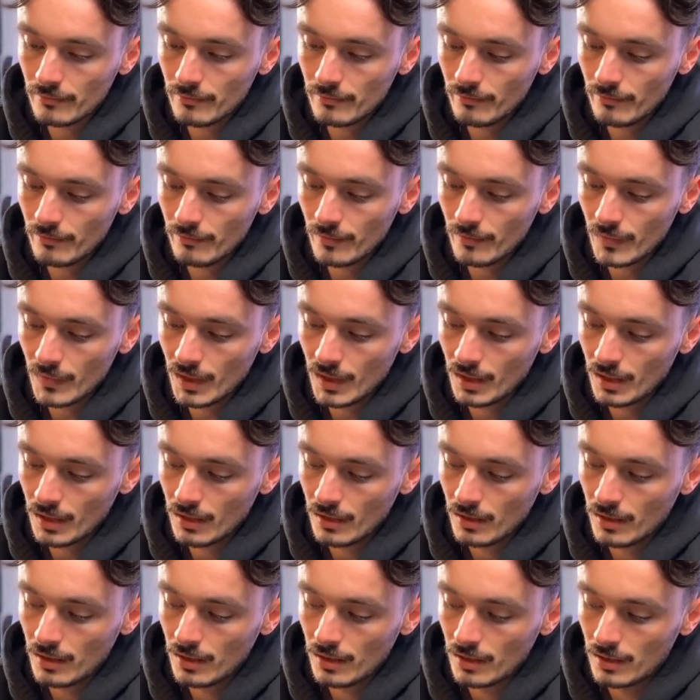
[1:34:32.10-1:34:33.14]

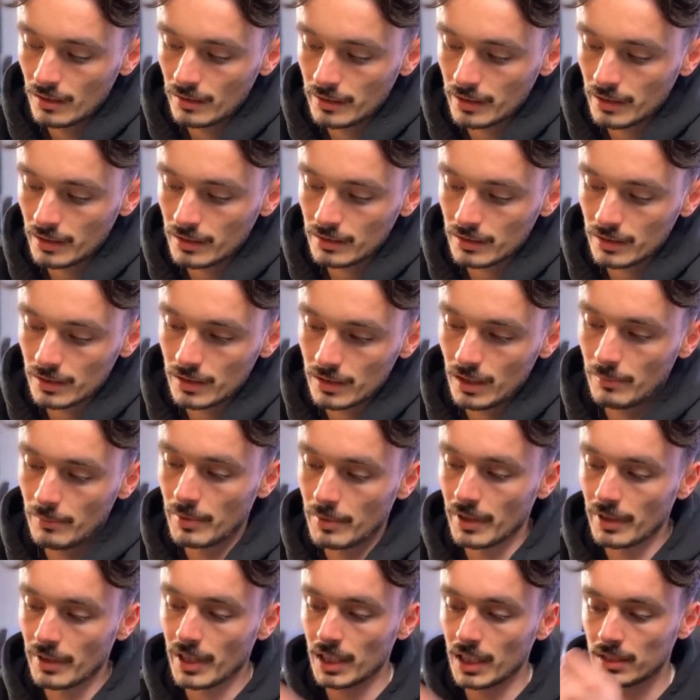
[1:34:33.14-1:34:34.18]
I think there's a couple
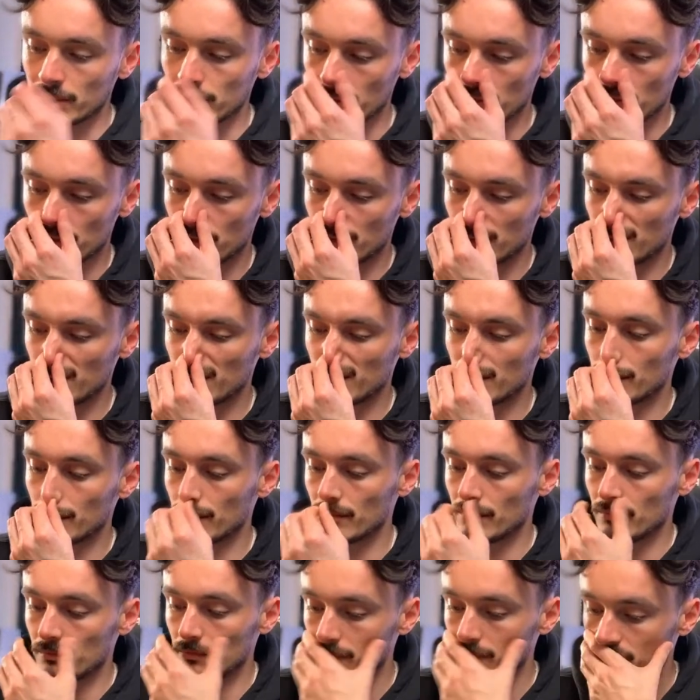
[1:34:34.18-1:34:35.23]
of things that
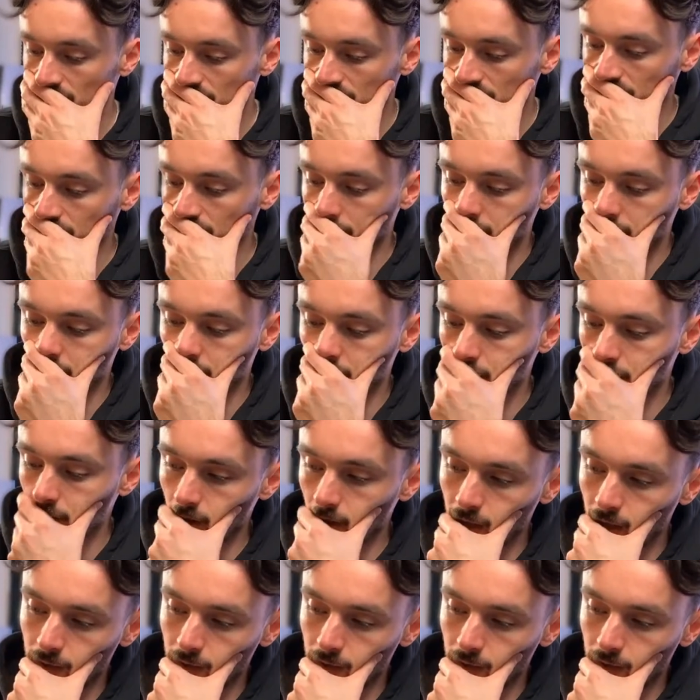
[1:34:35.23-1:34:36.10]
we can try.